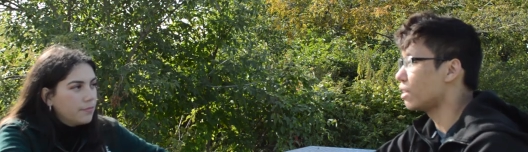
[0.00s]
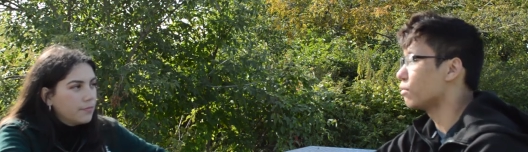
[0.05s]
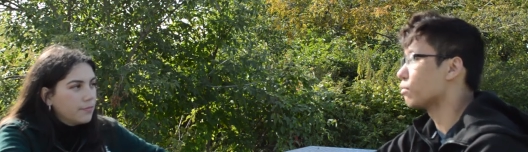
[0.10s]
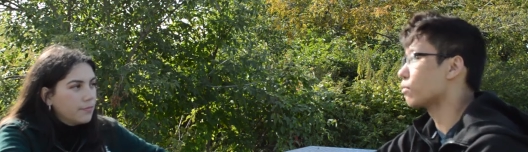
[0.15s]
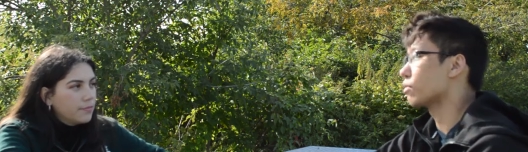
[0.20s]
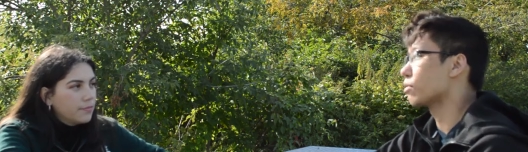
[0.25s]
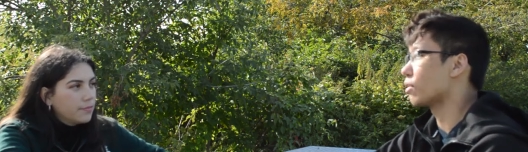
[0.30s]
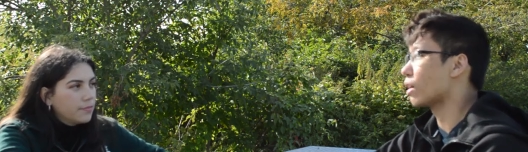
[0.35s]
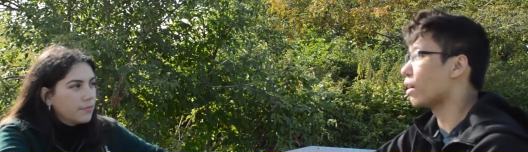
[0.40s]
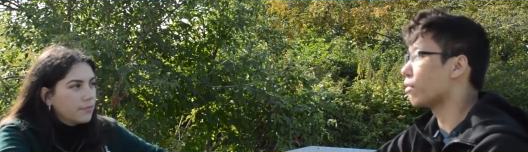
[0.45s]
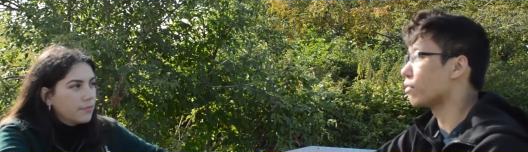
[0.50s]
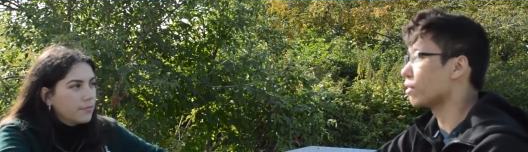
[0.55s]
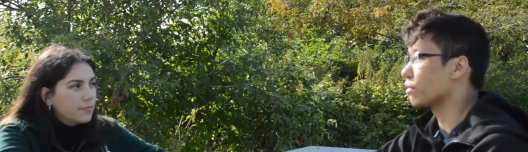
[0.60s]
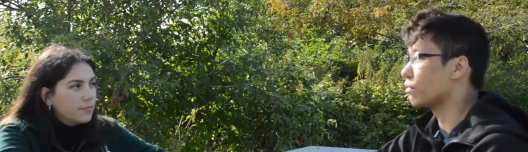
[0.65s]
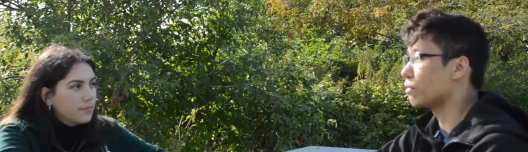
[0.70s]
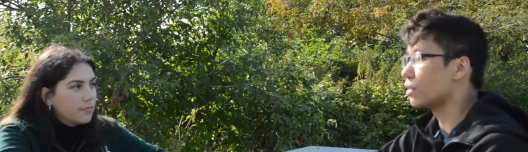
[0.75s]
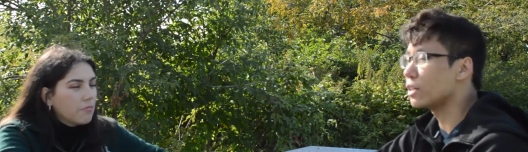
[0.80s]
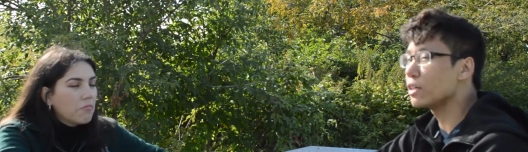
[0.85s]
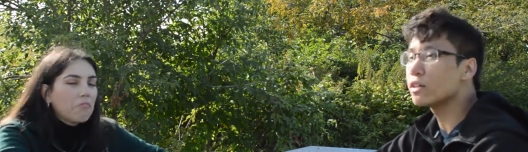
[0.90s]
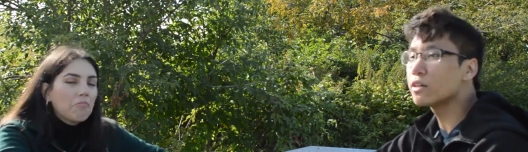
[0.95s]
Speaker 1: infographic
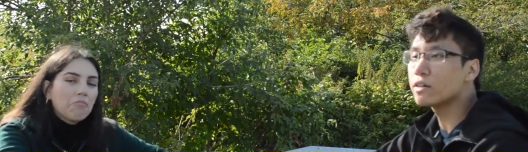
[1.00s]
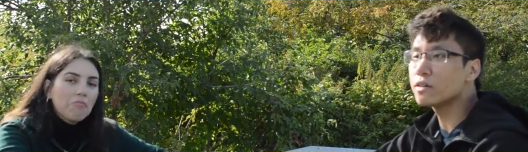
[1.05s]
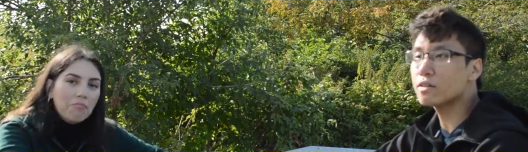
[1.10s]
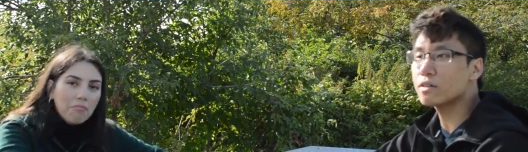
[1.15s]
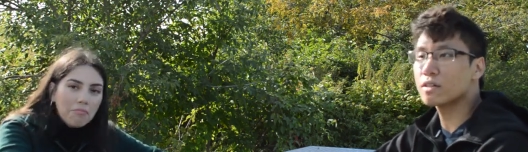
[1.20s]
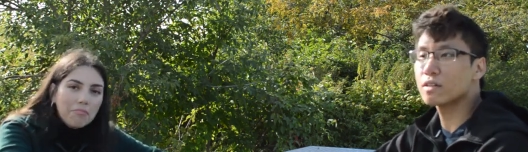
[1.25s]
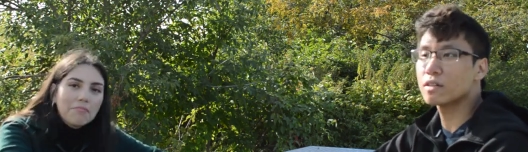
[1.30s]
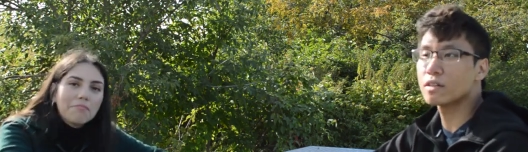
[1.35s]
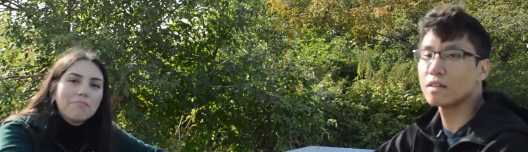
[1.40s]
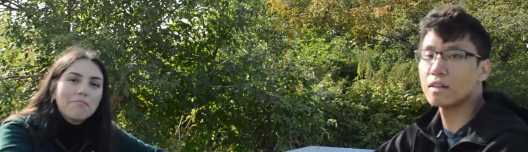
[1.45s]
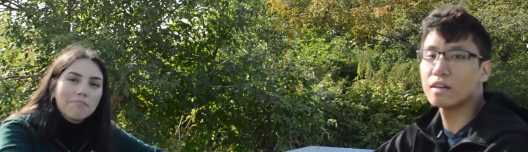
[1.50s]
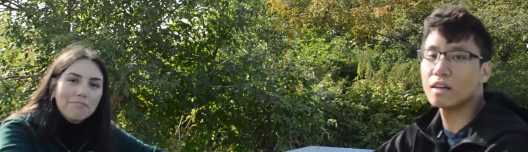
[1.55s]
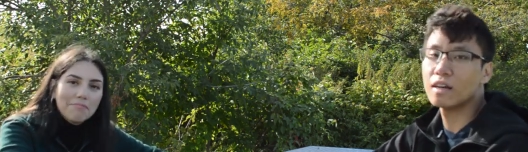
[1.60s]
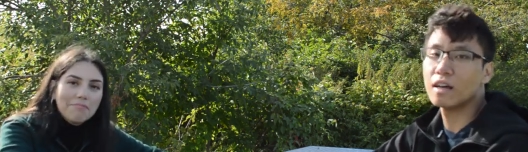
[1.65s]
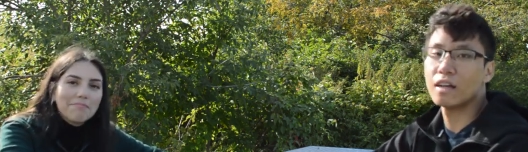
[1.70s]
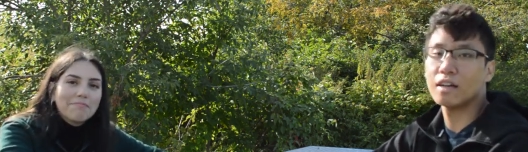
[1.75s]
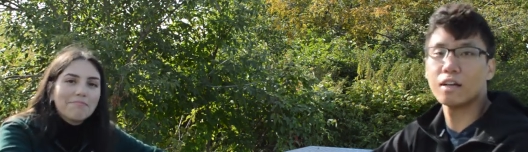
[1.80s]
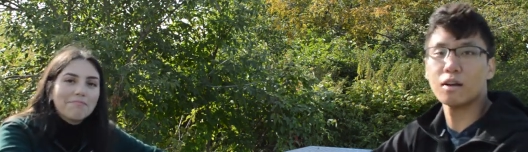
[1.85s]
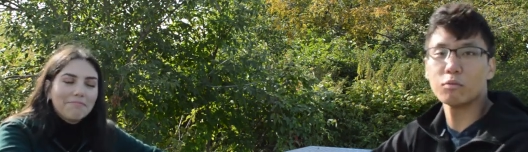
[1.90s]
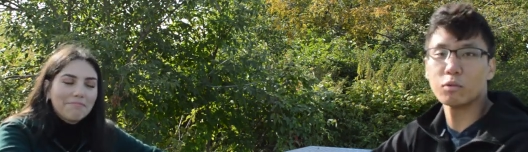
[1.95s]
videos,
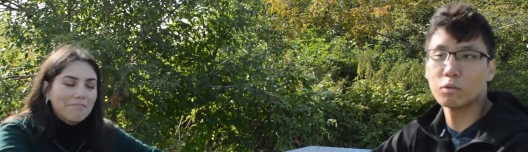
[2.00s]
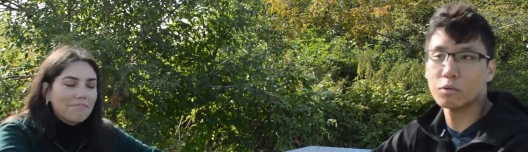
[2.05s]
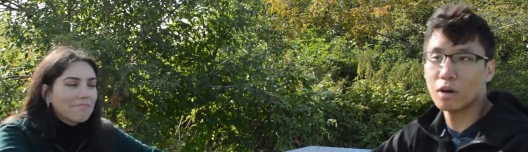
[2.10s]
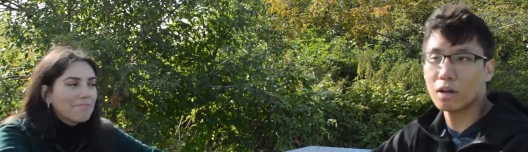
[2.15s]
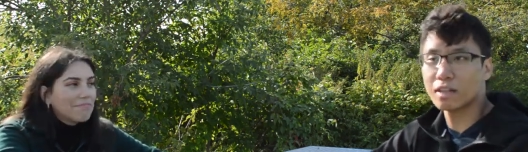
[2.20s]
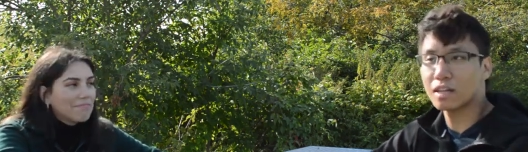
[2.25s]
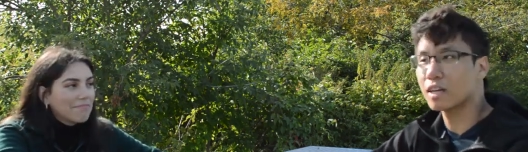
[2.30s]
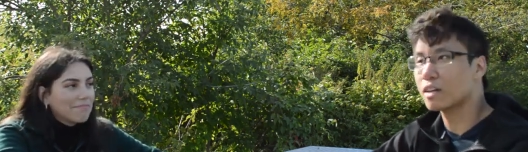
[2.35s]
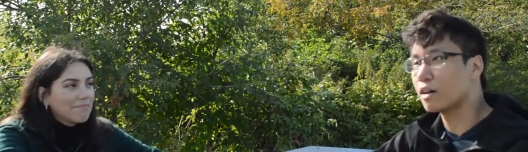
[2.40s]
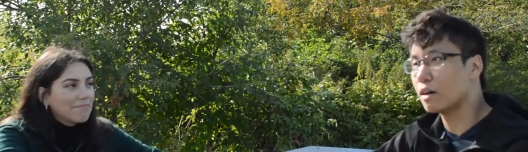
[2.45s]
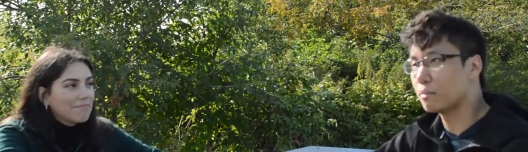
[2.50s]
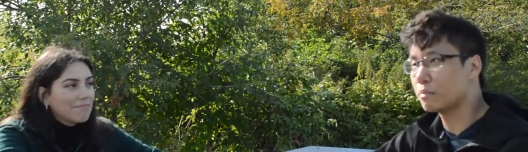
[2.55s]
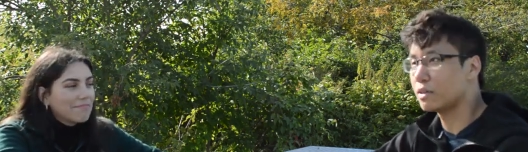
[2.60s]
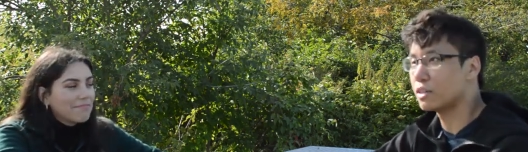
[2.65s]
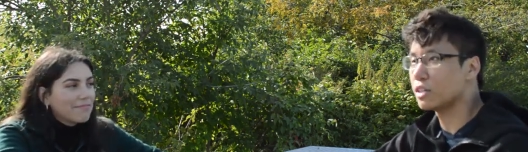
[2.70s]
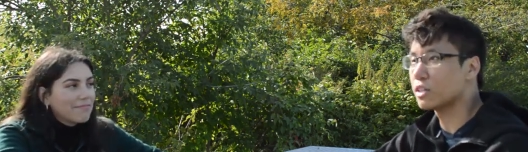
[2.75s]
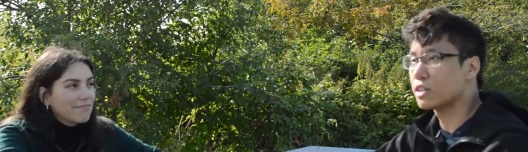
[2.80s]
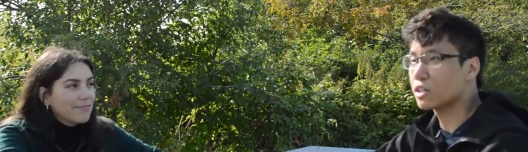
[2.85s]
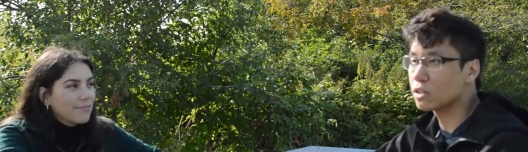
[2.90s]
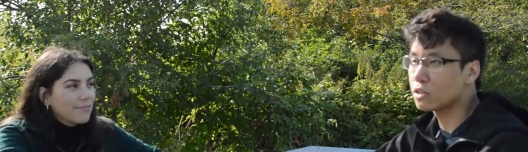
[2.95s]
and then we won that
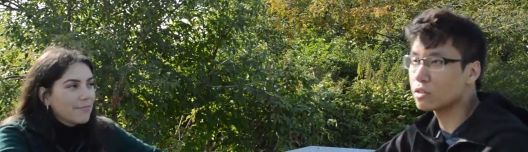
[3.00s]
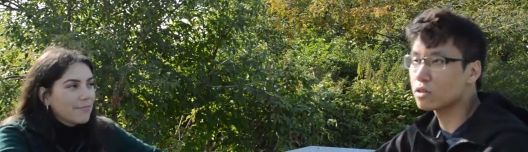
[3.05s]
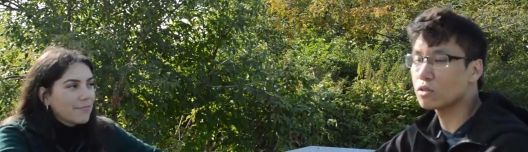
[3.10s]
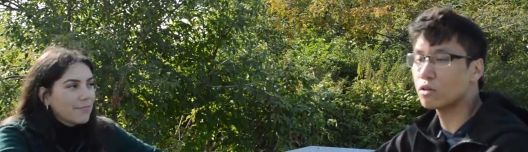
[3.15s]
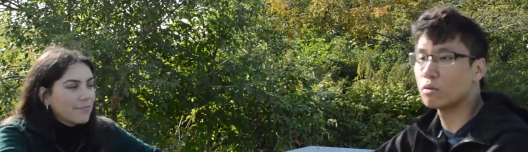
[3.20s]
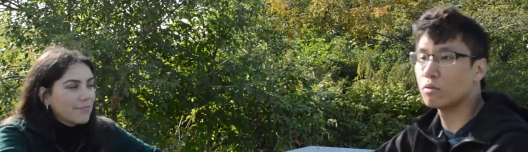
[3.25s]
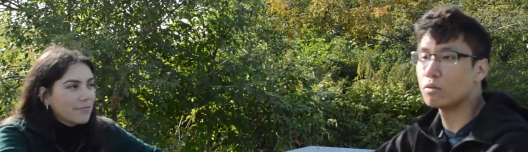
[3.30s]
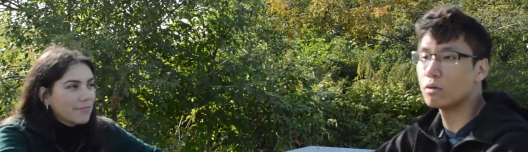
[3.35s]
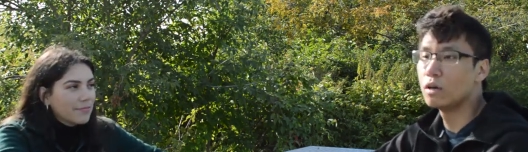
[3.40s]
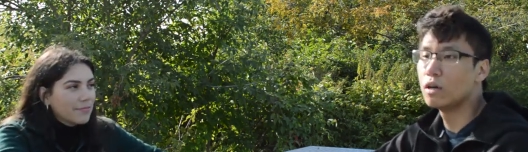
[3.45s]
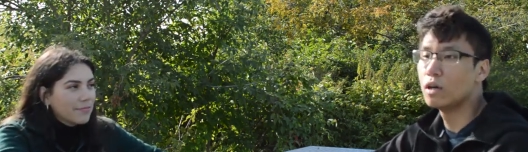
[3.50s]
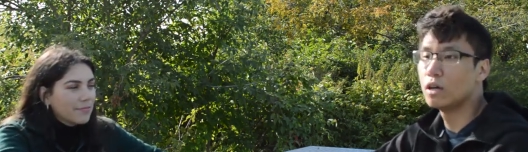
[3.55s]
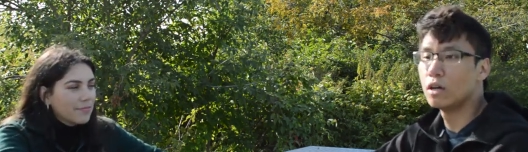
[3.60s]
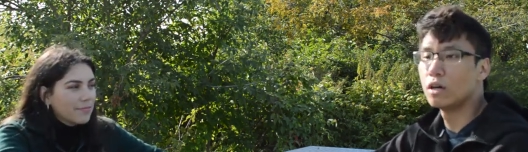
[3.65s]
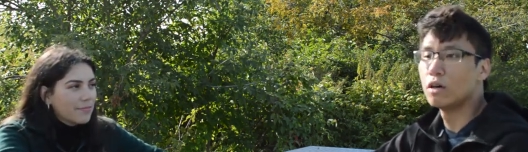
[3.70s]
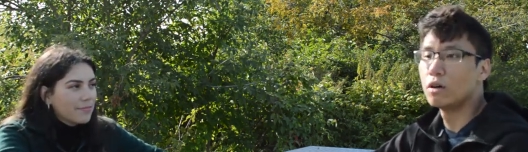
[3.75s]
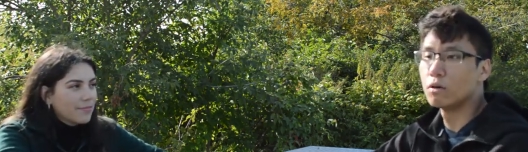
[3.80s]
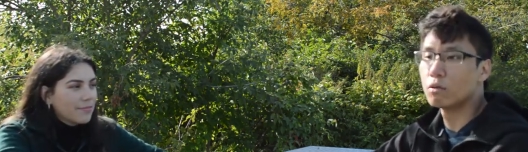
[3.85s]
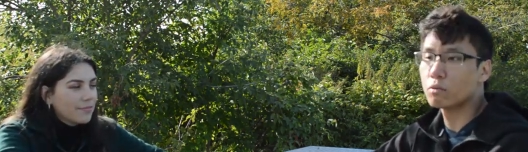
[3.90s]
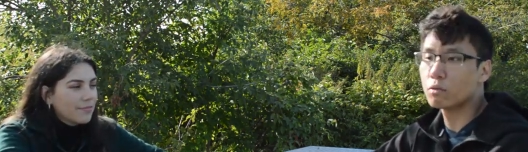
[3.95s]
competition. So
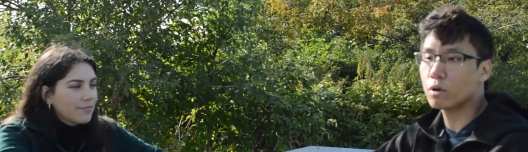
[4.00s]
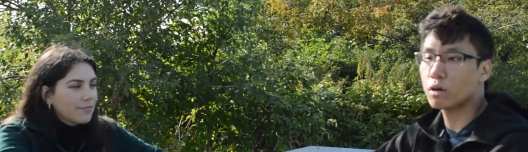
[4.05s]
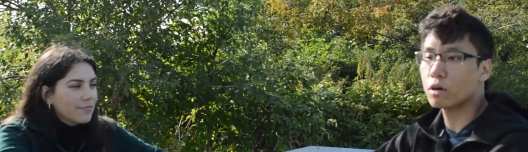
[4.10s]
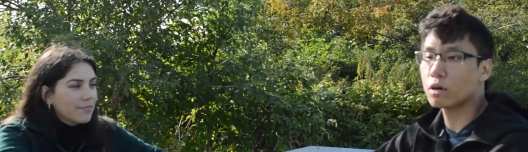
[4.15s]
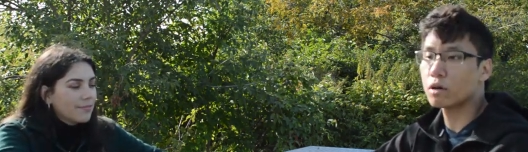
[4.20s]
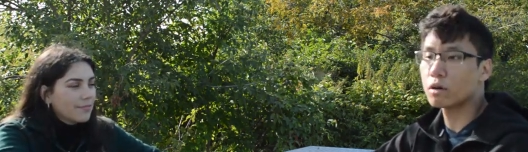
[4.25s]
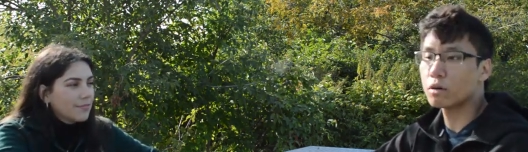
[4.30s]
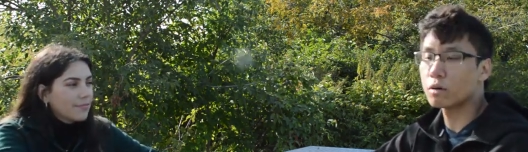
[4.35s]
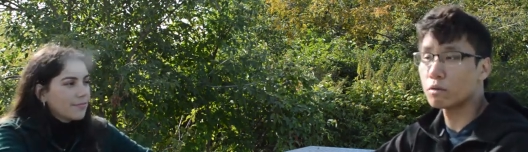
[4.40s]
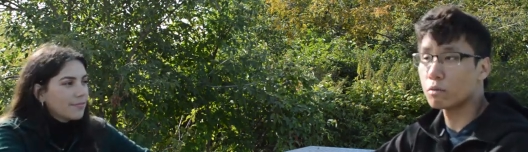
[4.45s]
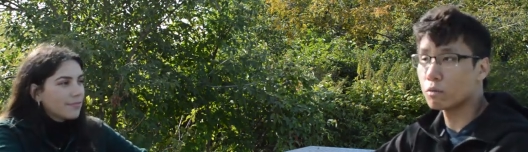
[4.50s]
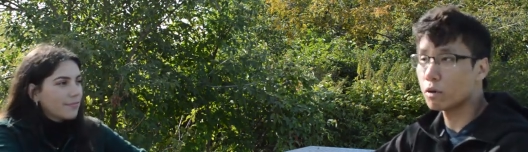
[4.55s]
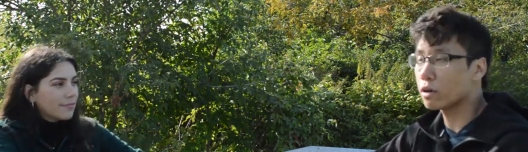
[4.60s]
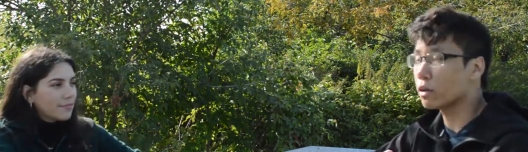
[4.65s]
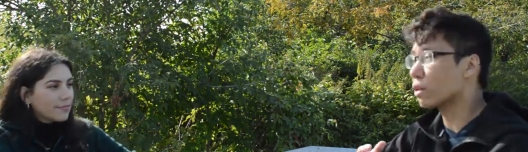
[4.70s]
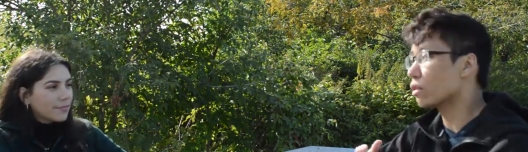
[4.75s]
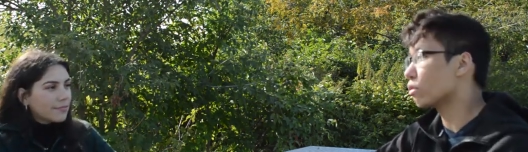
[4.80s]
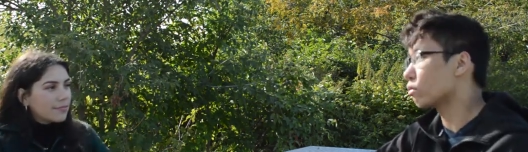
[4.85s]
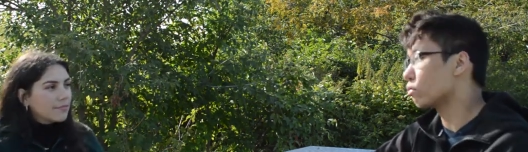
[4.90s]
we're working